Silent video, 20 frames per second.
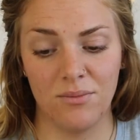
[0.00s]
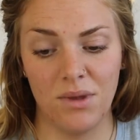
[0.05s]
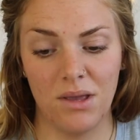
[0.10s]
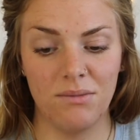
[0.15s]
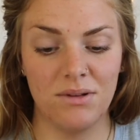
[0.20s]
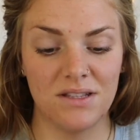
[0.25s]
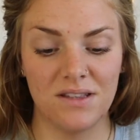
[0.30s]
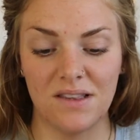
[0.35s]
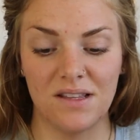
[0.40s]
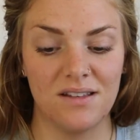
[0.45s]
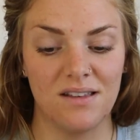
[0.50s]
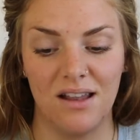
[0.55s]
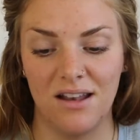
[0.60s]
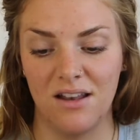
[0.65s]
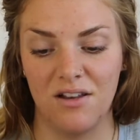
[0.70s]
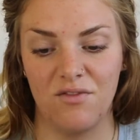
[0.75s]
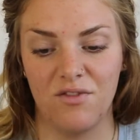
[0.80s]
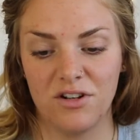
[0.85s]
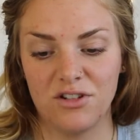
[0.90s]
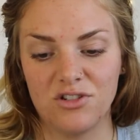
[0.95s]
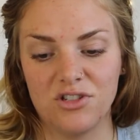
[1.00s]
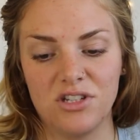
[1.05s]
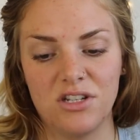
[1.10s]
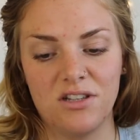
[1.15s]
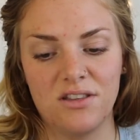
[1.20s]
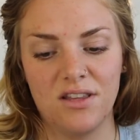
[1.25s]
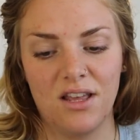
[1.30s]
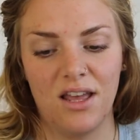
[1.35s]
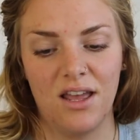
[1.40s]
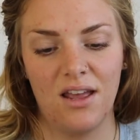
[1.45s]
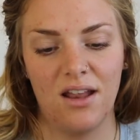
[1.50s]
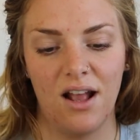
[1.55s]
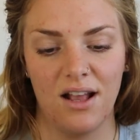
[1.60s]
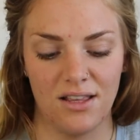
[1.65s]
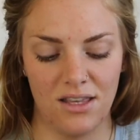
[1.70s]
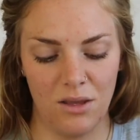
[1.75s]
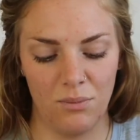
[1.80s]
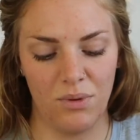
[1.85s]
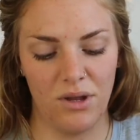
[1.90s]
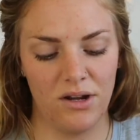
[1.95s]
Maybe it's the tinted version that I
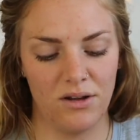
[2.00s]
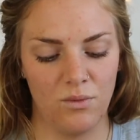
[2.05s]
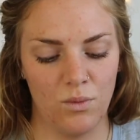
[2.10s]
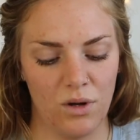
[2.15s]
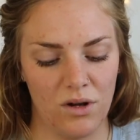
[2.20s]
keep hearing